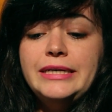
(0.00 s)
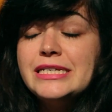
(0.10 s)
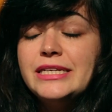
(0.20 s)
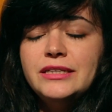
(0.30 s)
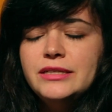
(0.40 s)

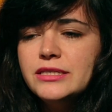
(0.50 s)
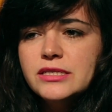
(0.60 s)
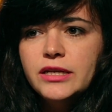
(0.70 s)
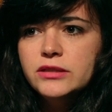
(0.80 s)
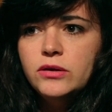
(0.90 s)

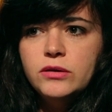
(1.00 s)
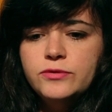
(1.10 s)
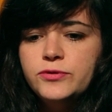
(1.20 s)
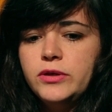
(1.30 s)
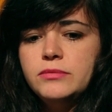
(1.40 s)
aesthetics that
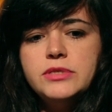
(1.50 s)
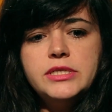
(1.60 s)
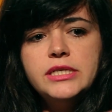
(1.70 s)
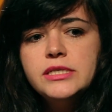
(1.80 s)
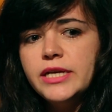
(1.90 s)
go from
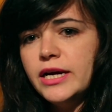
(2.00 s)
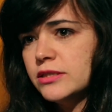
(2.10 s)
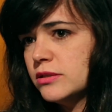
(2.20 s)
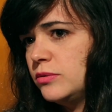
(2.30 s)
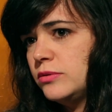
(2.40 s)

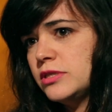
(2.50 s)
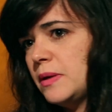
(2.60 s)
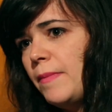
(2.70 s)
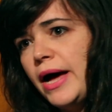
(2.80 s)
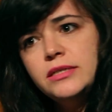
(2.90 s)
syntax to
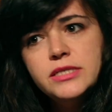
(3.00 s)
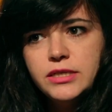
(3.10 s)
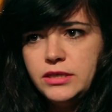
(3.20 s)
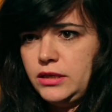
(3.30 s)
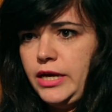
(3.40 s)

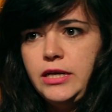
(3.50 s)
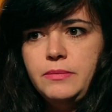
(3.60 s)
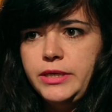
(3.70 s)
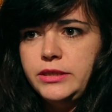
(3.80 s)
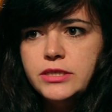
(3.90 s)
semantic
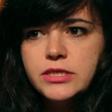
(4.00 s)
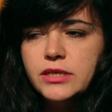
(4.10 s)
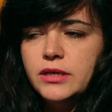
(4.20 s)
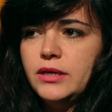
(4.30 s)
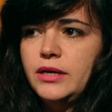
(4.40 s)

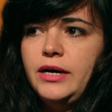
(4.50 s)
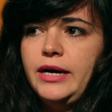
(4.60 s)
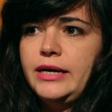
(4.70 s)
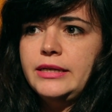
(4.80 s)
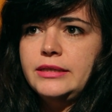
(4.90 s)
elements.
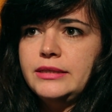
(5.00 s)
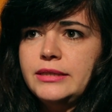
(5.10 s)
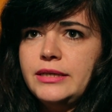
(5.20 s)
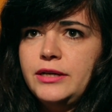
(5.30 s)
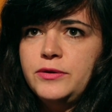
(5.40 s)

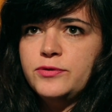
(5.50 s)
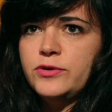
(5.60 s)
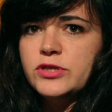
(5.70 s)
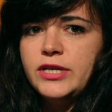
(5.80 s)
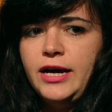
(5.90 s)
And of
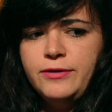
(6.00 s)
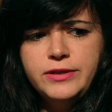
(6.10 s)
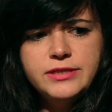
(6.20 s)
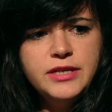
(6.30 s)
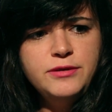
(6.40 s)
course, I have
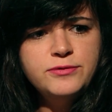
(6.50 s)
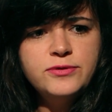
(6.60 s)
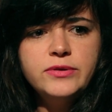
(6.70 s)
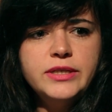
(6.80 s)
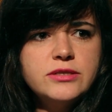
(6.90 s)
this
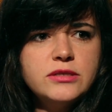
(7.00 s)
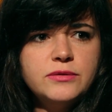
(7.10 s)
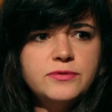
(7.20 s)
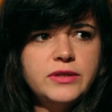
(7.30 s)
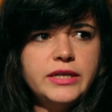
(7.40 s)
influence
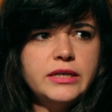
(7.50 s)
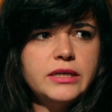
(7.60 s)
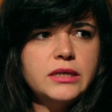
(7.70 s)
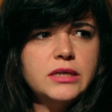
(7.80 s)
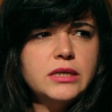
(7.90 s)
of
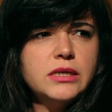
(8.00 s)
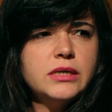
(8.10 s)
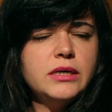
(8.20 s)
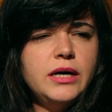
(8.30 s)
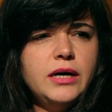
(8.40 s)
the
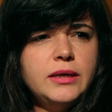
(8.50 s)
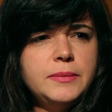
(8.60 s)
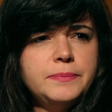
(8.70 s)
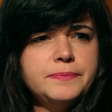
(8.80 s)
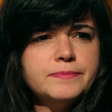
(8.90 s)

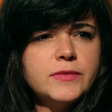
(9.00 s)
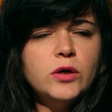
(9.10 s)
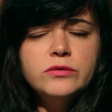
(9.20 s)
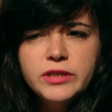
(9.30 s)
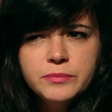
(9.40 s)

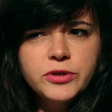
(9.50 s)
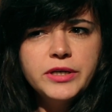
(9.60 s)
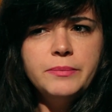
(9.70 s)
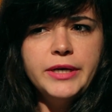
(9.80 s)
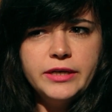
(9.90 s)

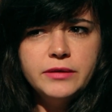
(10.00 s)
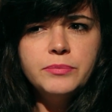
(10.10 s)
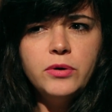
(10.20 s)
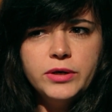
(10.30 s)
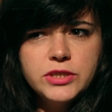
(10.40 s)
contemporary
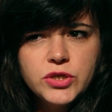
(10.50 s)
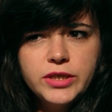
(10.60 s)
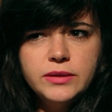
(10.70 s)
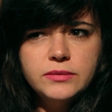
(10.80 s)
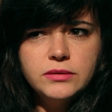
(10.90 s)
American
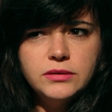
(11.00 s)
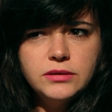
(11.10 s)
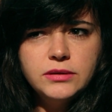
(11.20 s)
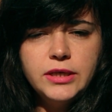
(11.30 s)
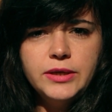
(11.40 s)
poetry
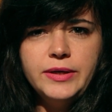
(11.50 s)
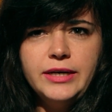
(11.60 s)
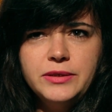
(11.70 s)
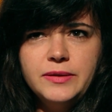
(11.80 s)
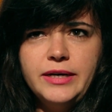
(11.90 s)

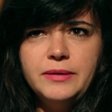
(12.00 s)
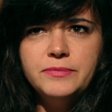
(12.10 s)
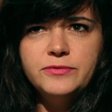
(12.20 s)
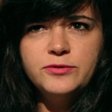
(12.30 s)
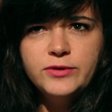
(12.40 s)
that I
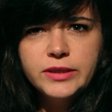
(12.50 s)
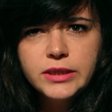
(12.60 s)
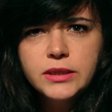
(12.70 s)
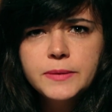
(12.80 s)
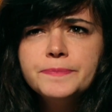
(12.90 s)
am
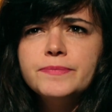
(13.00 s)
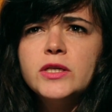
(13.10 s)
very